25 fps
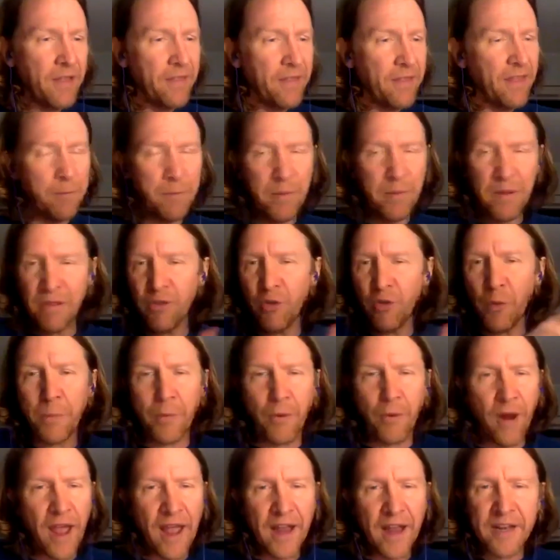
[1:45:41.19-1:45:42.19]
They've been
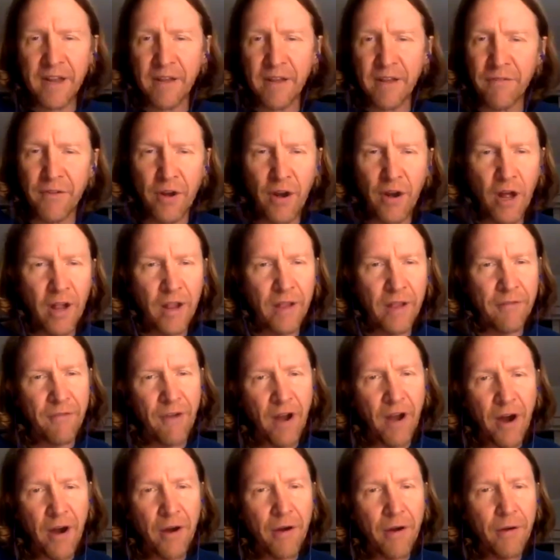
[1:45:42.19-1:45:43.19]
super active in all of
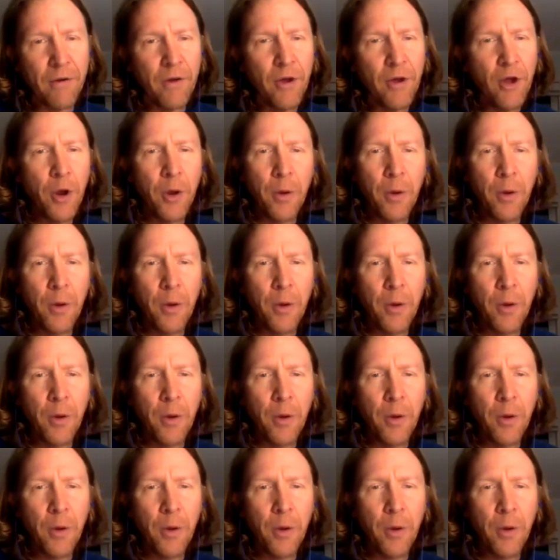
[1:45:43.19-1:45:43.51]
our